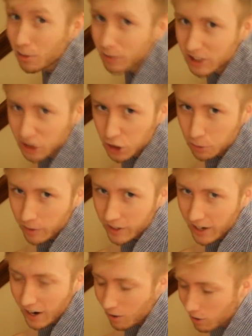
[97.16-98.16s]
Don't be
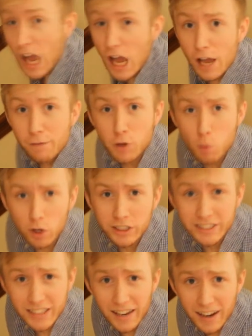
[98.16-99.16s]
stupid now. If you
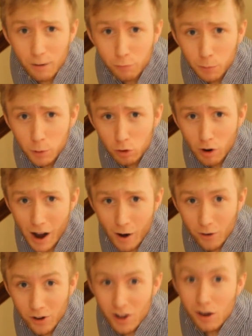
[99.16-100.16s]
want to stand out from the
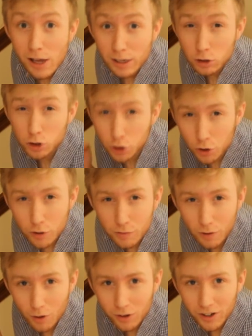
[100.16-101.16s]
crowd like a true
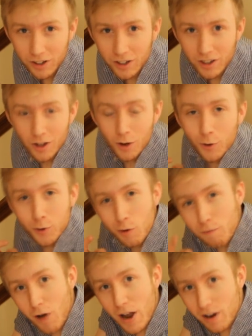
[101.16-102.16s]
vlogger,
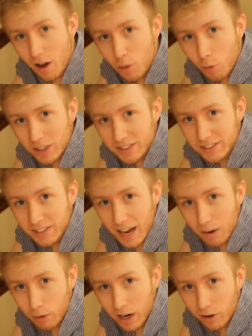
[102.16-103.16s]
you'll find other ways to
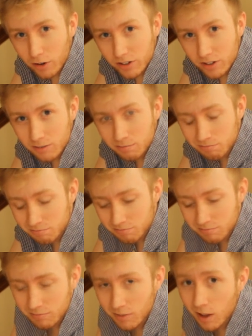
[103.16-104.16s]
get around,
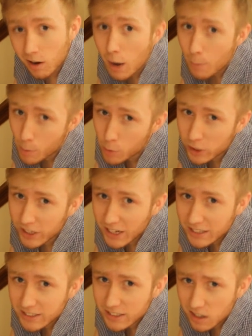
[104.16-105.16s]
like my boy
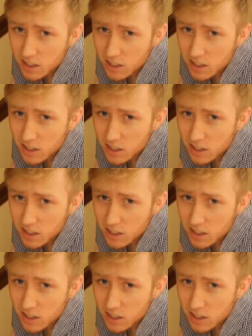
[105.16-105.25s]
Casey